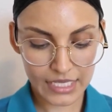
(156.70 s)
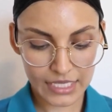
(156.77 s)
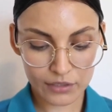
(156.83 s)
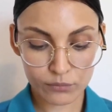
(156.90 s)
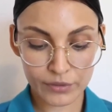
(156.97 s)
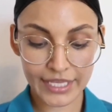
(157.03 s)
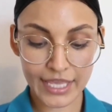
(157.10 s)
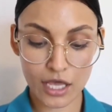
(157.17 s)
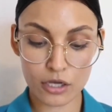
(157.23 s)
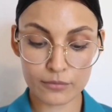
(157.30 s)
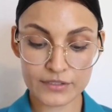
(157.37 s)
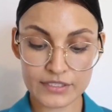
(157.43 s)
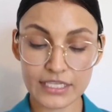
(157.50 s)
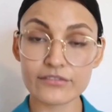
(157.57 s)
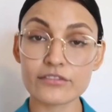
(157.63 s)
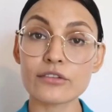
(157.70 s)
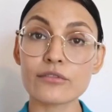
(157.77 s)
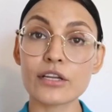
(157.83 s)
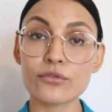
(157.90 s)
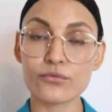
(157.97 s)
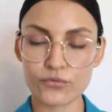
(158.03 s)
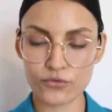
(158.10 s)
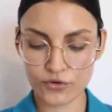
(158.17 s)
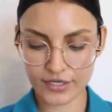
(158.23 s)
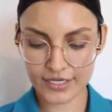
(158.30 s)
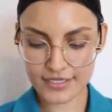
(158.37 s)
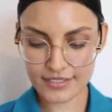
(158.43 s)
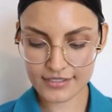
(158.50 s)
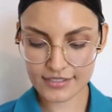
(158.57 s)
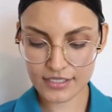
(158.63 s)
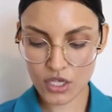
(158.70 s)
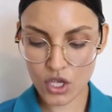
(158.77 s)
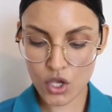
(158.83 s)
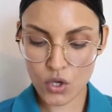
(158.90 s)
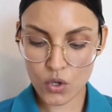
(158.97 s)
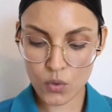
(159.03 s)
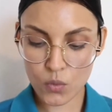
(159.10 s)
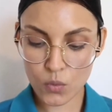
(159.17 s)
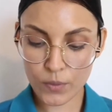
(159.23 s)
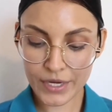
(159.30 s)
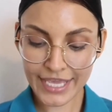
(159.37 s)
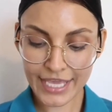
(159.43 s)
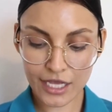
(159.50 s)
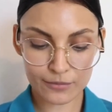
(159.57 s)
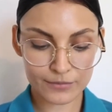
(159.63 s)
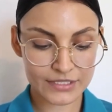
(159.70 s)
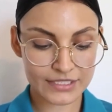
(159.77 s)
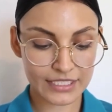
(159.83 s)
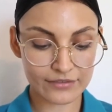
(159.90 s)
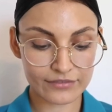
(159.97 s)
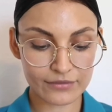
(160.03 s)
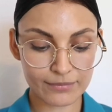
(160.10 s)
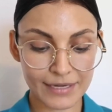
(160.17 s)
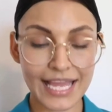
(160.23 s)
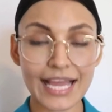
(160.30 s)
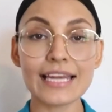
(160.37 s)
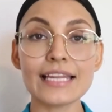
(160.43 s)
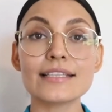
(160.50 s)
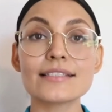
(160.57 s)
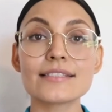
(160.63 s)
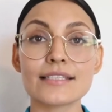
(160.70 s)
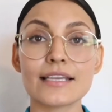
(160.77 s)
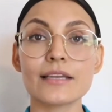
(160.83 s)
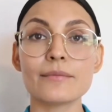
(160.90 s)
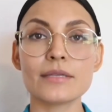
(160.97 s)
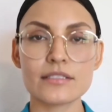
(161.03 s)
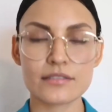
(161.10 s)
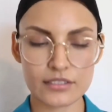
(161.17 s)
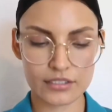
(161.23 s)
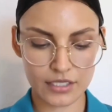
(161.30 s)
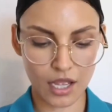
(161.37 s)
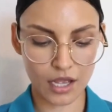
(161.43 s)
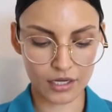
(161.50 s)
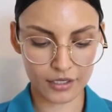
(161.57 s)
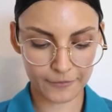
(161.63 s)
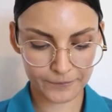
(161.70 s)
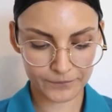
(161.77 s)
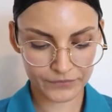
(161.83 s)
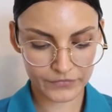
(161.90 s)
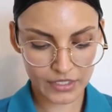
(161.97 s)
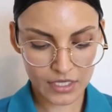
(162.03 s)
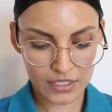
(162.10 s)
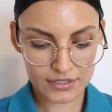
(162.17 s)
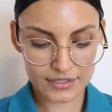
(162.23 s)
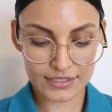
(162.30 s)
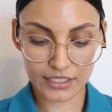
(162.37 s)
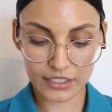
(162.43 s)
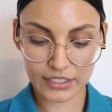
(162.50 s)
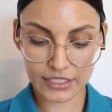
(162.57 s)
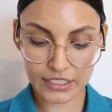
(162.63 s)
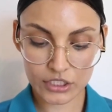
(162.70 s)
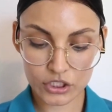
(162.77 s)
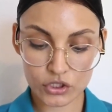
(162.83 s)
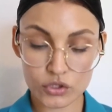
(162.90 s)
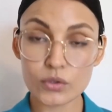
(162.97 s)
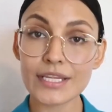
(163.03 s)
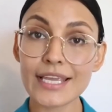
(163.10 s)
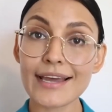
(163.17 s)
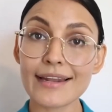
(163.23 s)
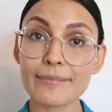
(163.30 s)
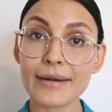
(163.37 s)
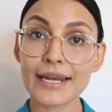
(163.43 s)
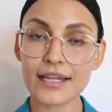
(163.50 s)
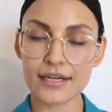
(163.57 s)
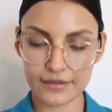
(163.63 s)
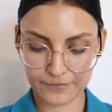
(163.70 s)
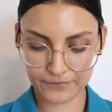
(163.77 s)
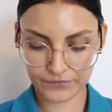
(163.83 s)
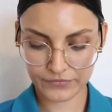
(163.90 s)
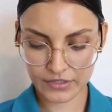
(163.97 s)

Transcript: "If we help save the rainforest, we help save the planet," said Mr. Todd. Suddenly, Judy had a plan.